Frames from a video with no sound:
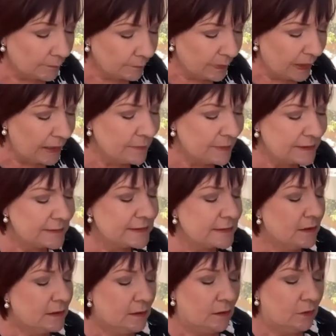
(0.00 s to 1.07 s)
payments
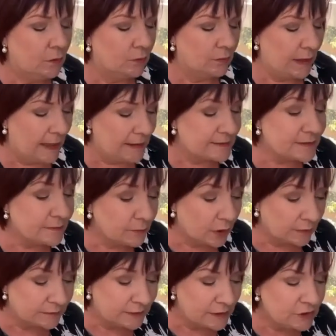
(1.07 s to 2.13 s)
or ransom
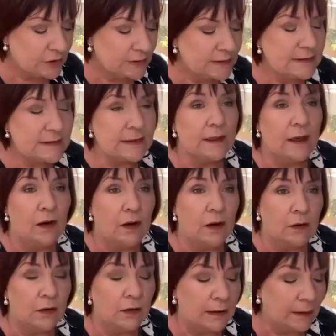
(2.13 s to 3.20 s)
conditions
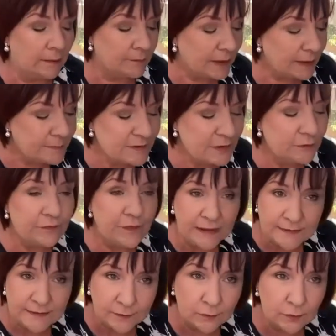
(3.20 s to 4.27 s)
are ipso
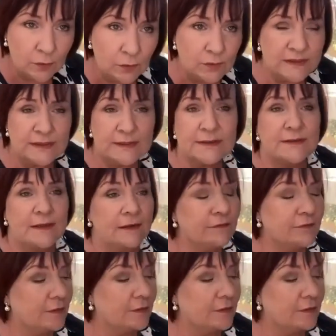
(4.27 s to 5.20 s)
facto clauses. They've